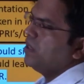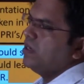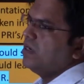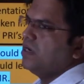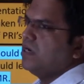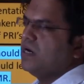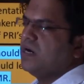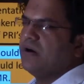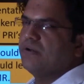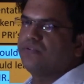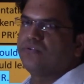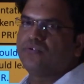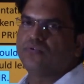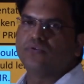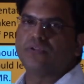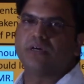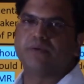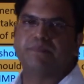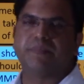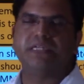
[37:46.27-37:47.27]
to
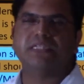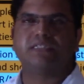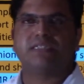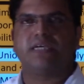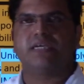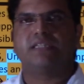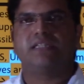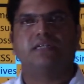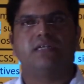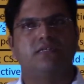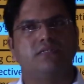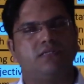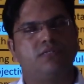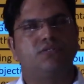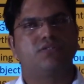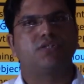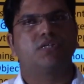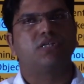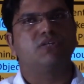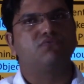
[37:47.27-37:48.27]
the Panchayati Raj
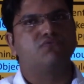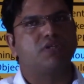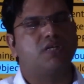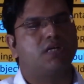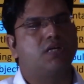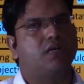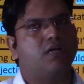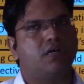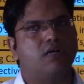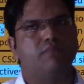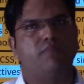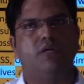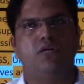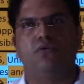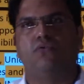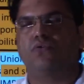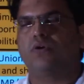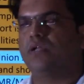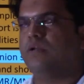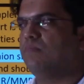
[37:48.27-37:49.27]
institution and urban
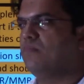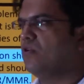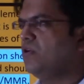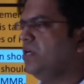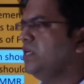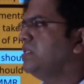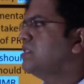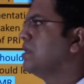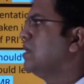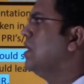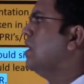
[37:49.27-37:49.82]
local bodies,